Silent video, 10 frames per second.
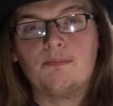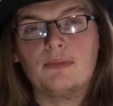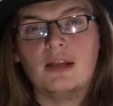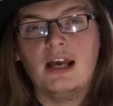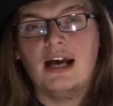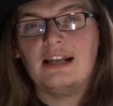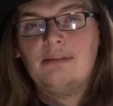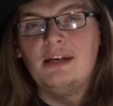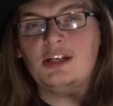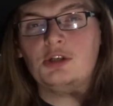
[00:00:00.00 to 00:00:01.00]
And he
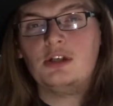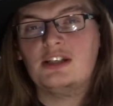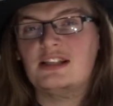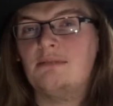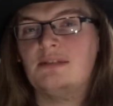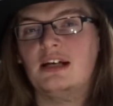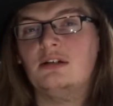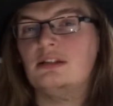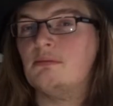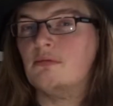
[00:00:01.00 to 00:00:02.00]
makes sure that Sam
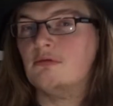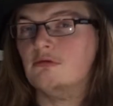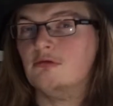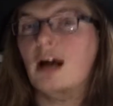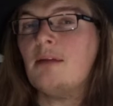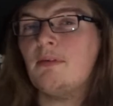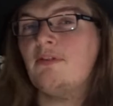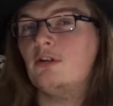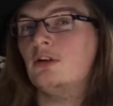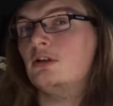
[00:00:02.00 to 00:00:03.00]
tells him right
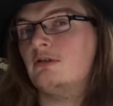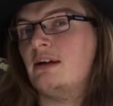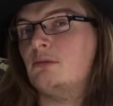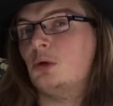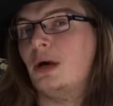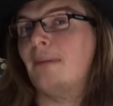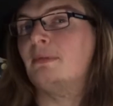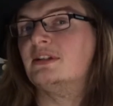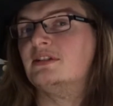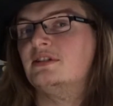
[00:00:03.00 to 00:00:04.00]
before the Great War
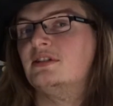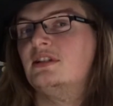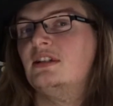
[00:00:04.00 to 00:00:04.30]
happens.